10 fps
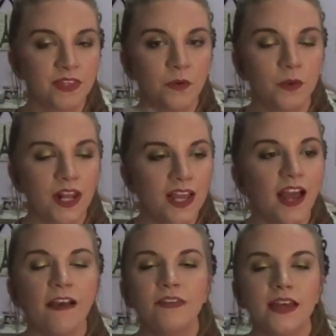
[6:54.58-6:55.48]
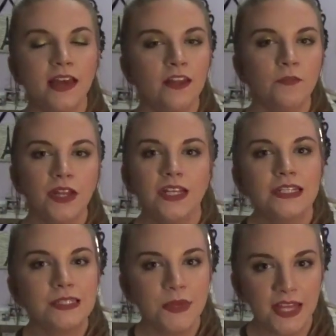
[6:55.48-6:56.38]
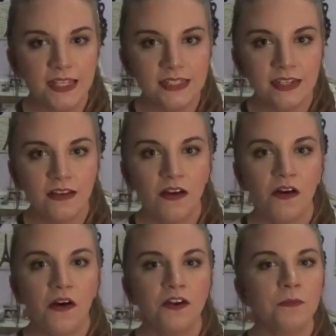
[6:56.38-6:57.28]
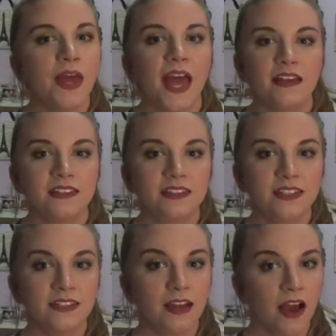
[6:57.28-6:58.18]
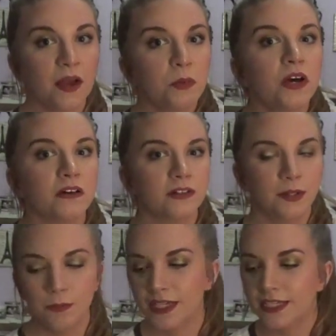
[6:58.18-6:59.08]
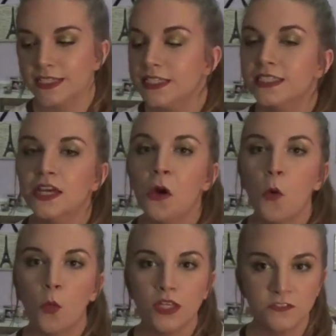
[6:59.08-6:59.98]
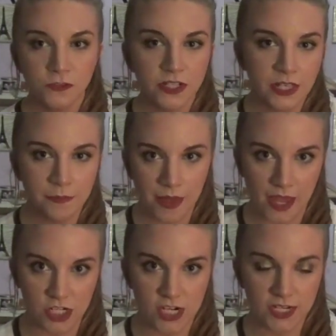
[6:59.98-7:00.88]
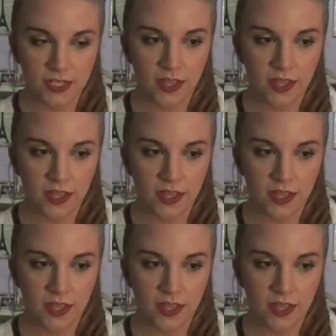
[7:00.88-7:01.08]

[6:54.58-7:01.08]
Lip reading: when I have that kind of money to spend on a mask, I will. Because this was freaking magic.